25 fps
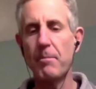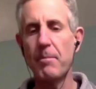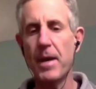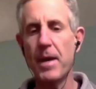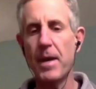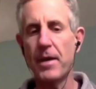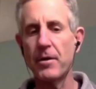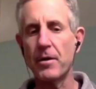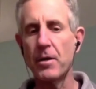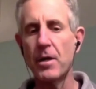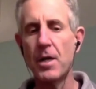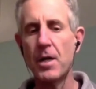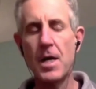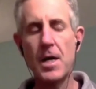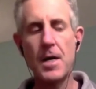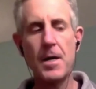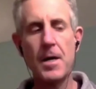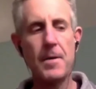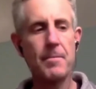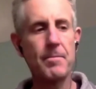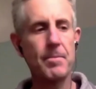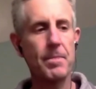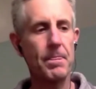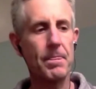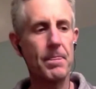better.
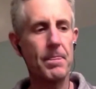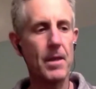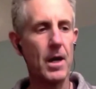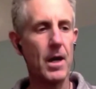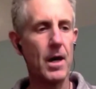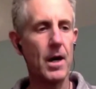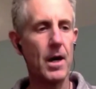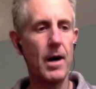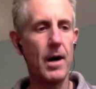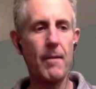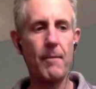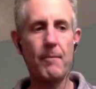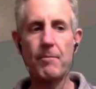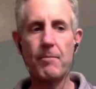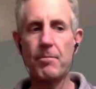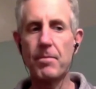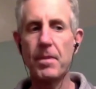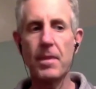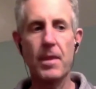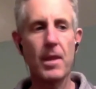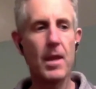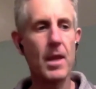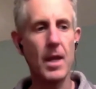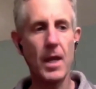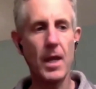And
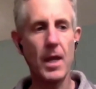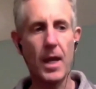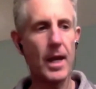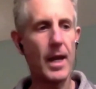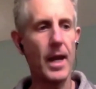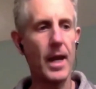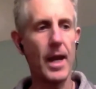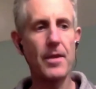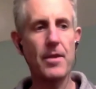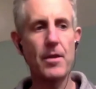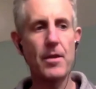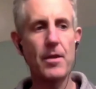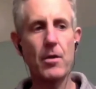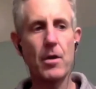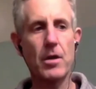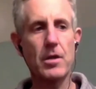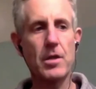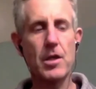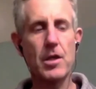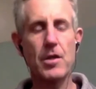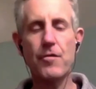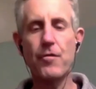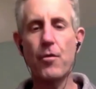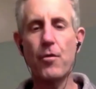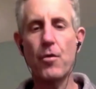there are
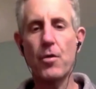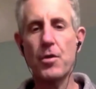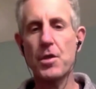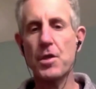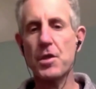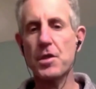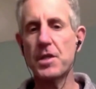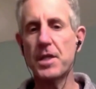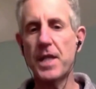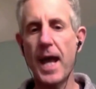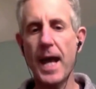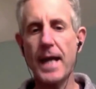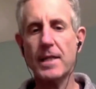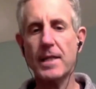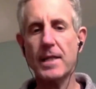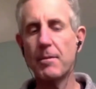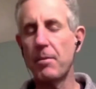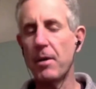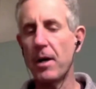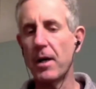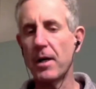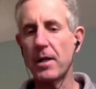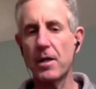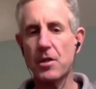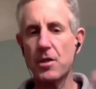these forces that act
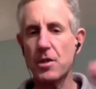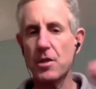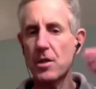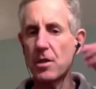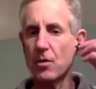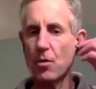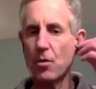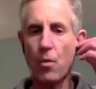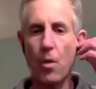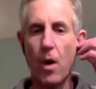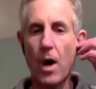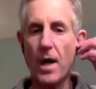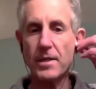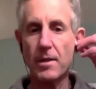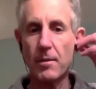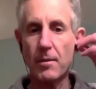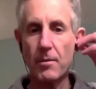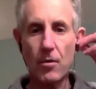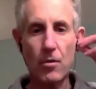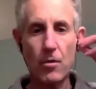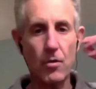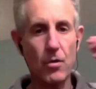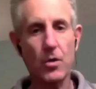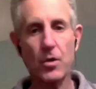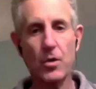upon us. Quantum,
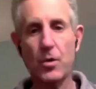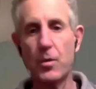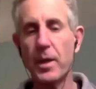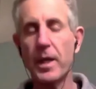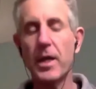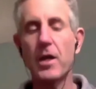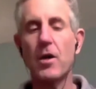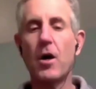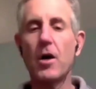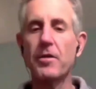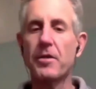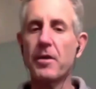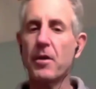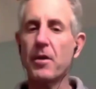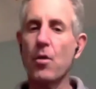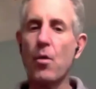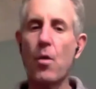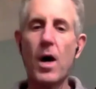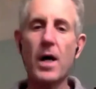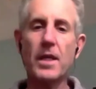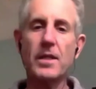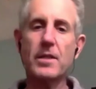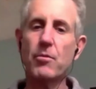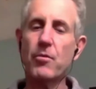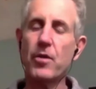or we can call it the
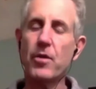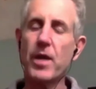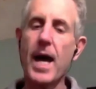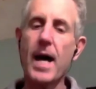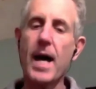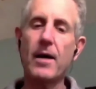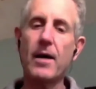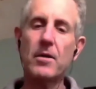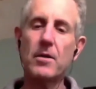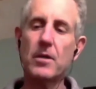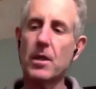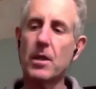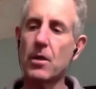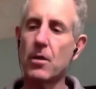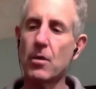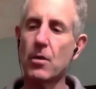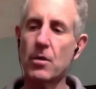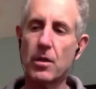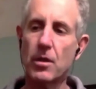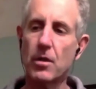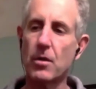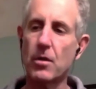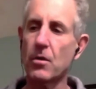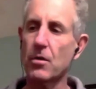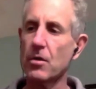quantum reality or
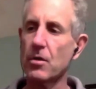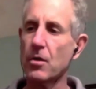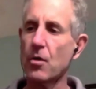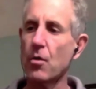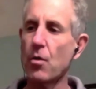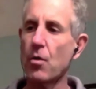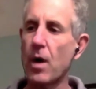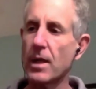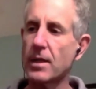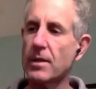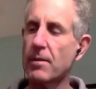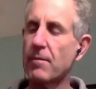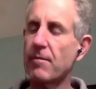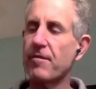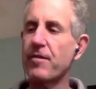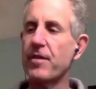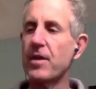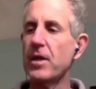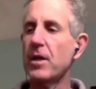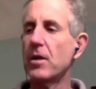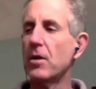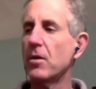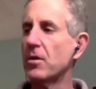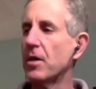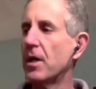the quantum
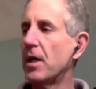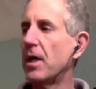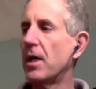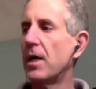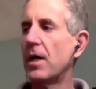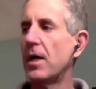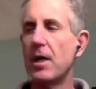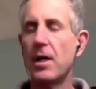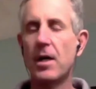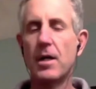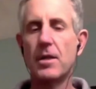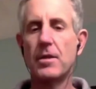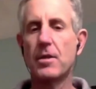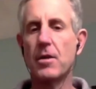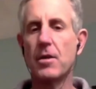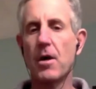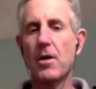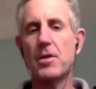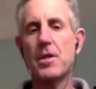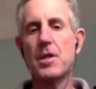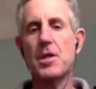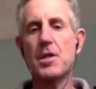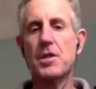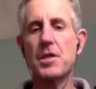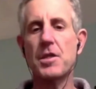field. There are
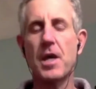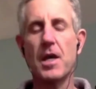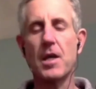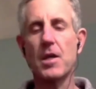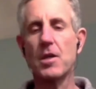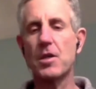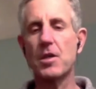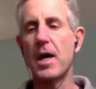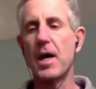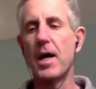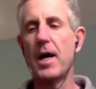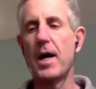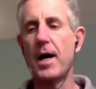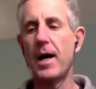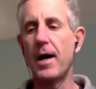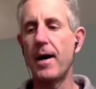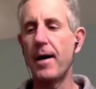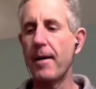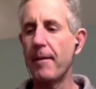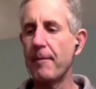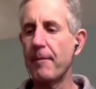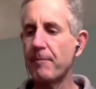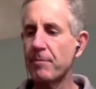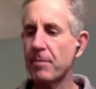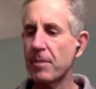these things.
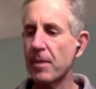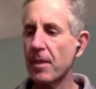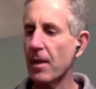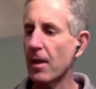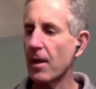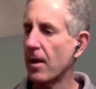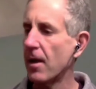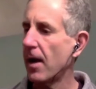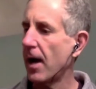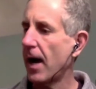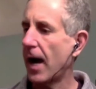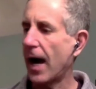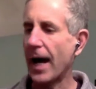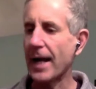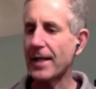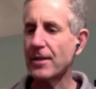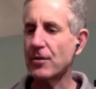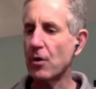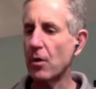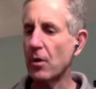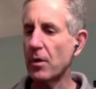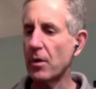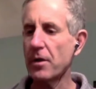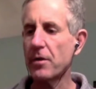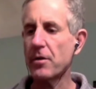I
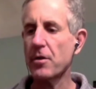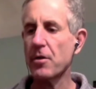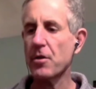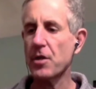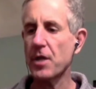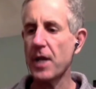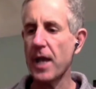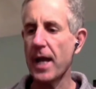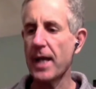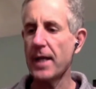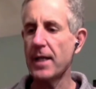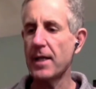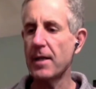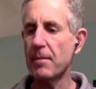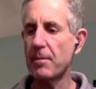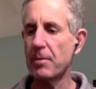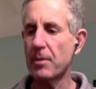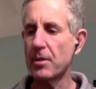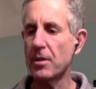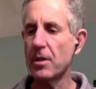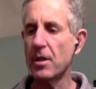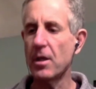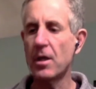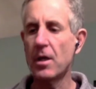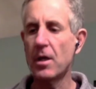don't understand it,
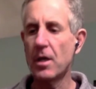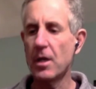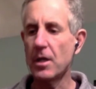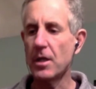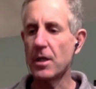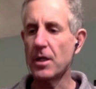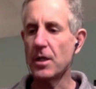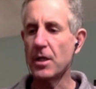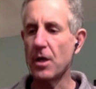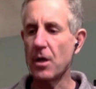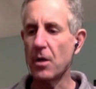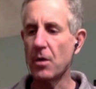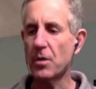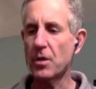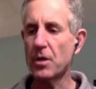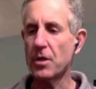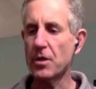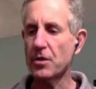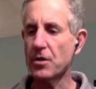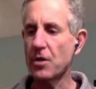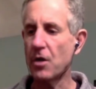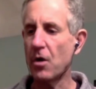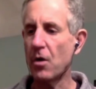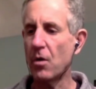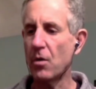but you
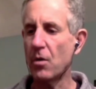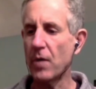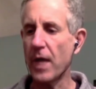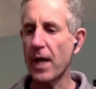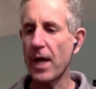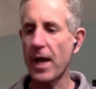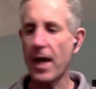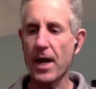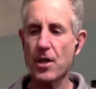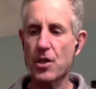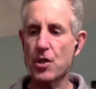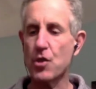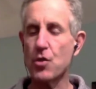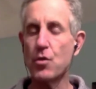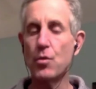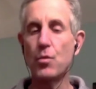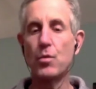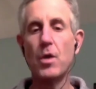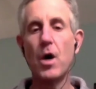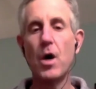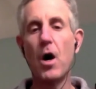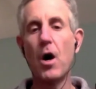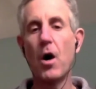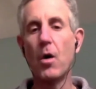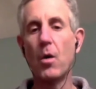don't, as you
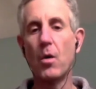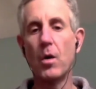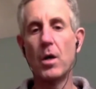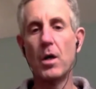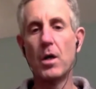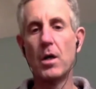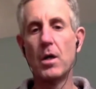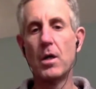know,